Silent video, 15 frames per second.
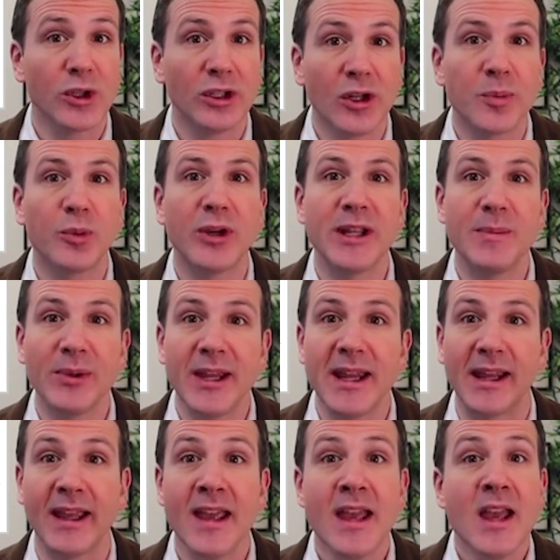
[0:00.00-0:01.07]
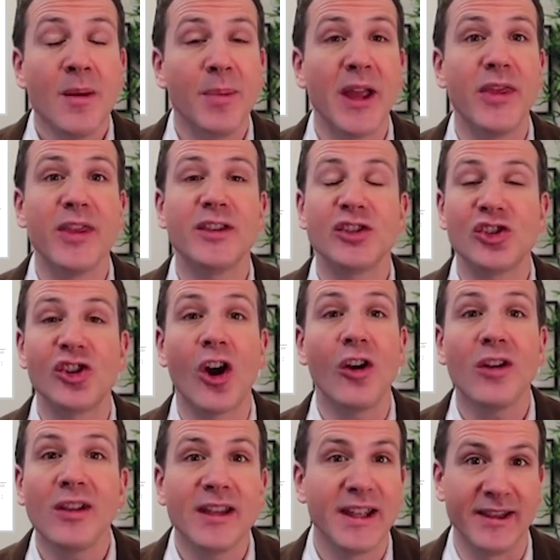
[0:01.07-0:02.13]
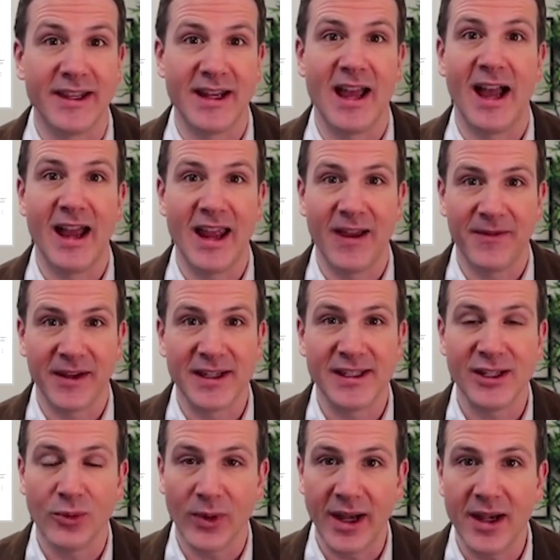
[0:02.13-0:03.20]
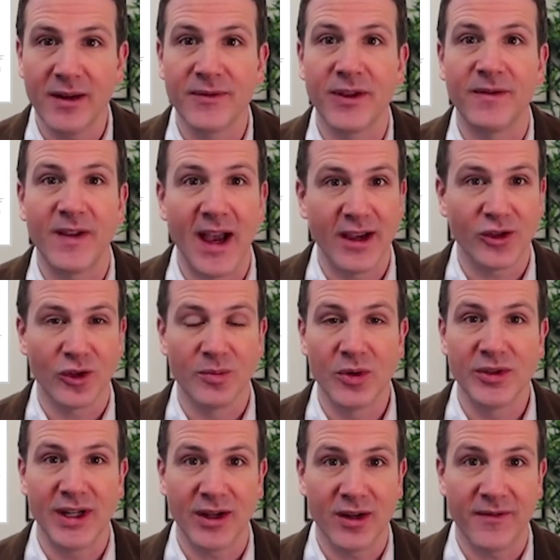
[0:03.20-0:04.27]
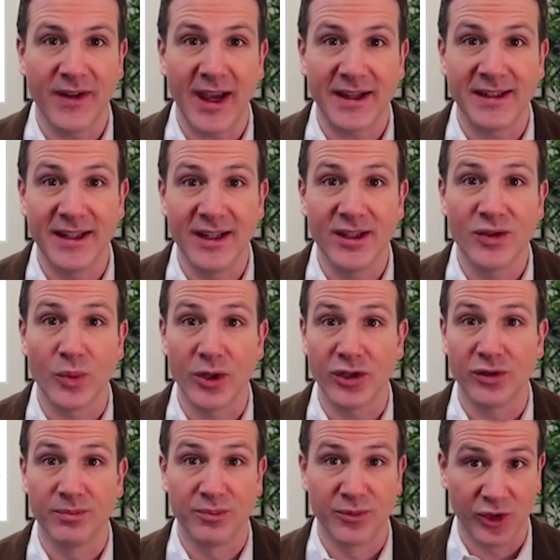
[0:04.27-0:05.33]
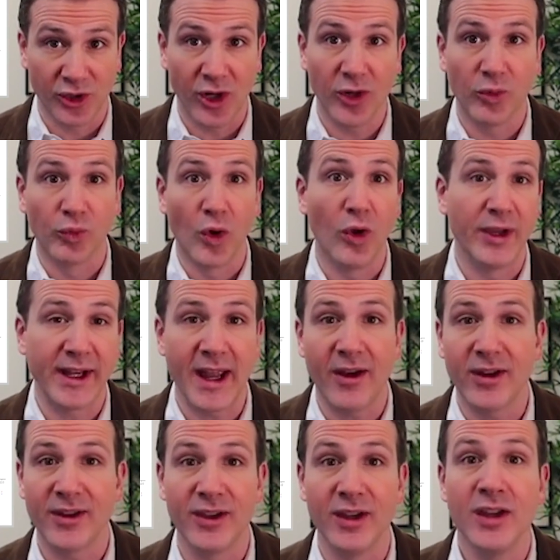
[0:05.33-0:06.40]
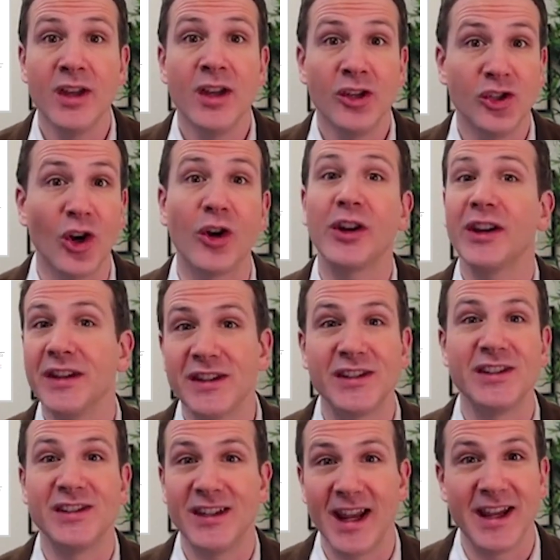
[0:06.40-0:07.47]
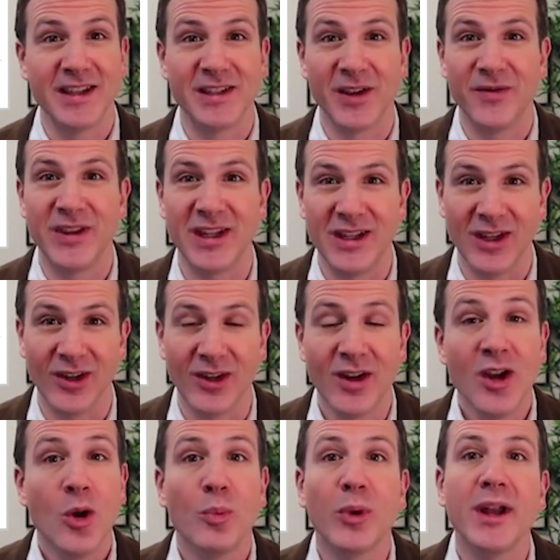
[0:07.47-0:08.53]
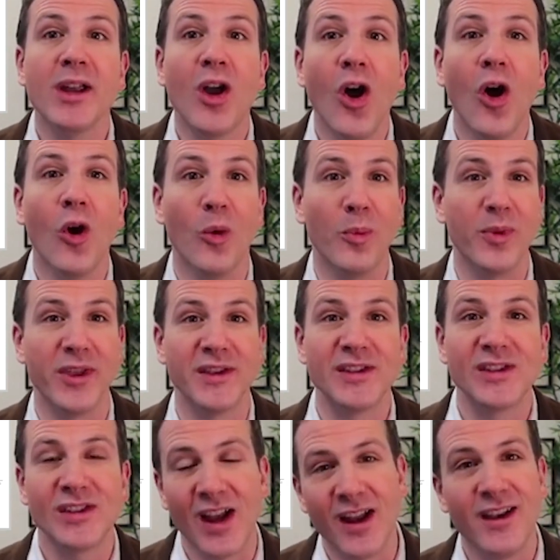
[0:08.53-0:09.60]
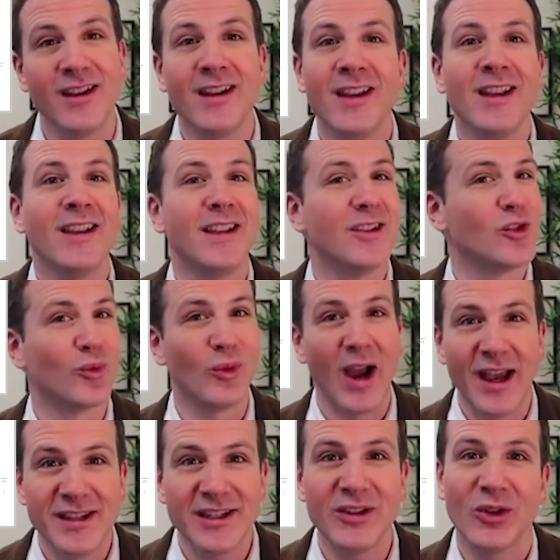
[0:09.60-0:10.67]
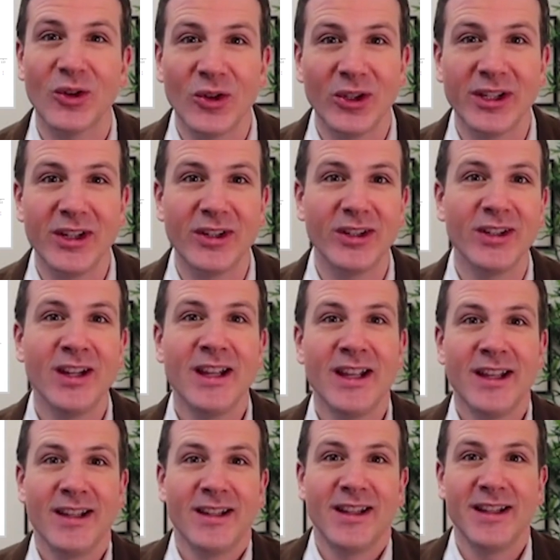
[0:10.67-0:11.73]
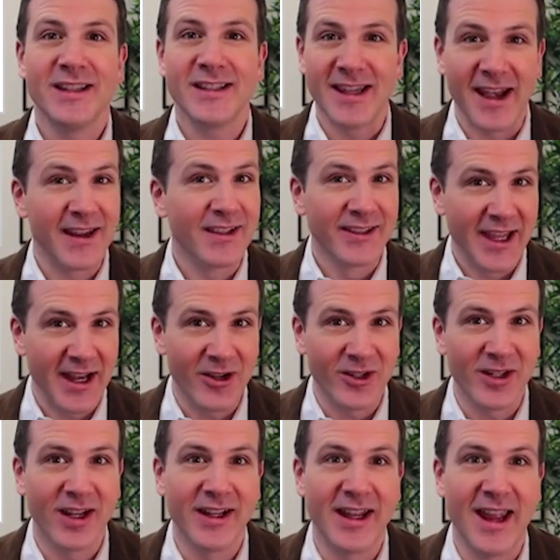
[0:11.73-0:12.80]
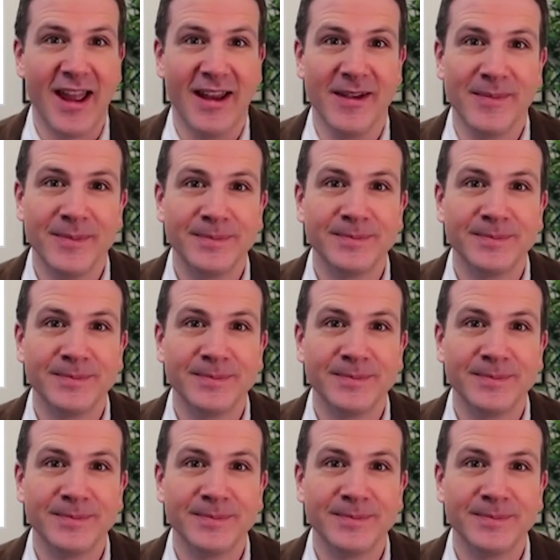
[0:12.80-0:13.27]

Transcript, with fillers: would look pretty bleak, but the startlingly high efficacy rate of the Pfizer and Moderna vaccines, which started rolling out on the darkest days of the year, bring hope. The sun is rising earlier and setting later again.